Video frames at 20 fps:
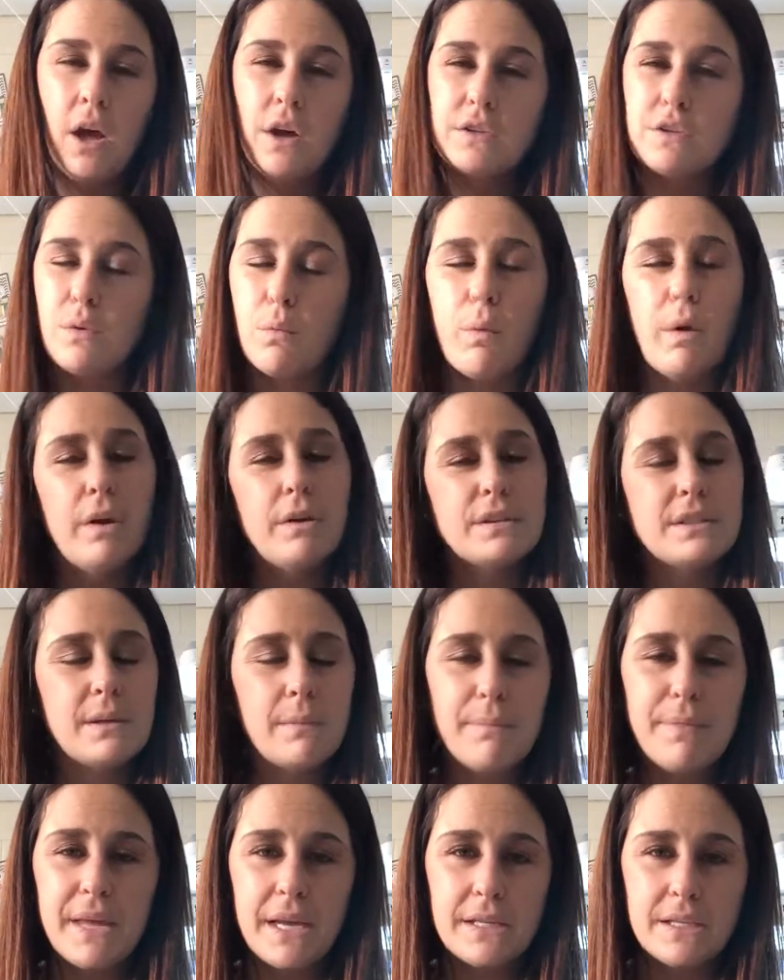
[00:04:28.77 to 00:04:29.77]
So what are
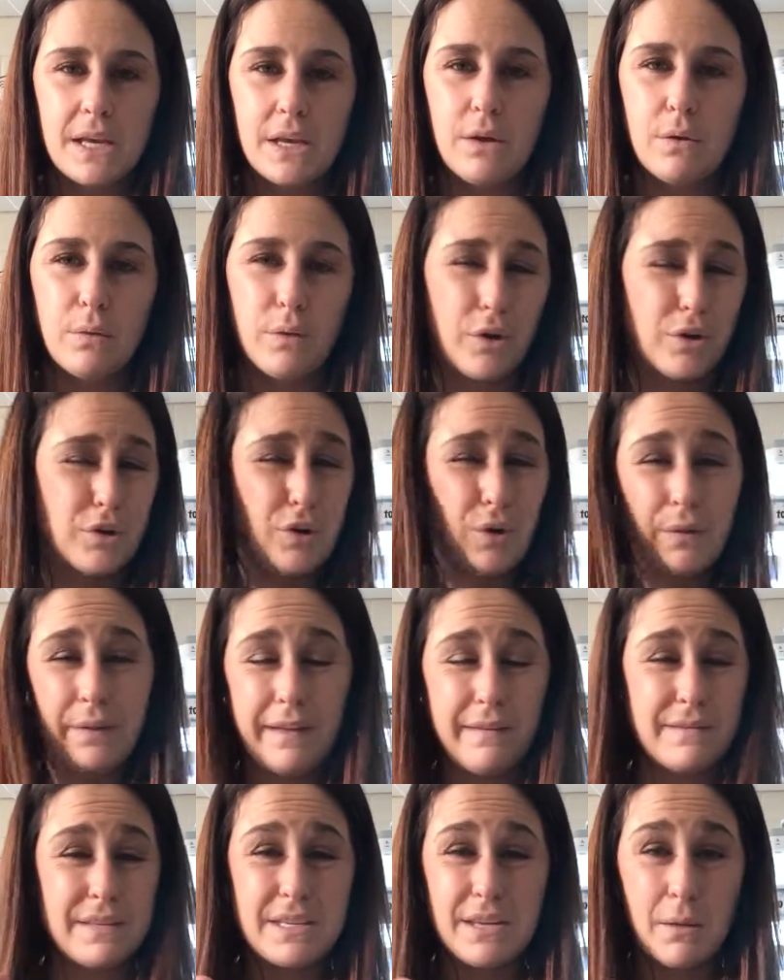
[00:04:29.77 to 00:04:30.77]
some things that you learned? You only
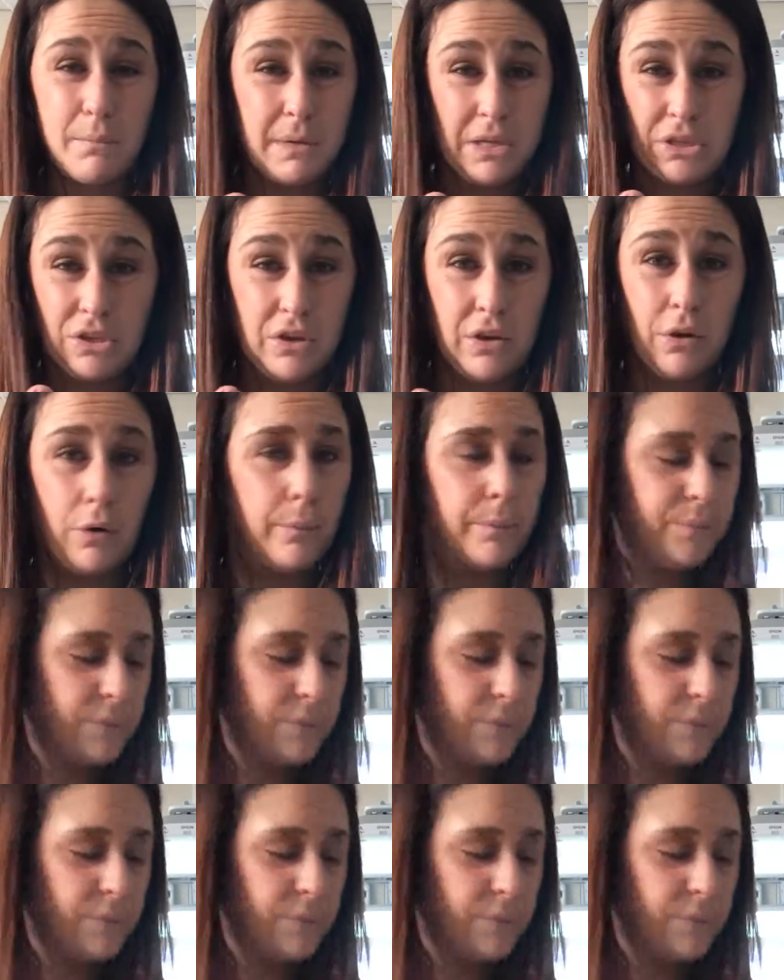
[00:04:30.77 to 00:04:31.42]
have to tell me 2.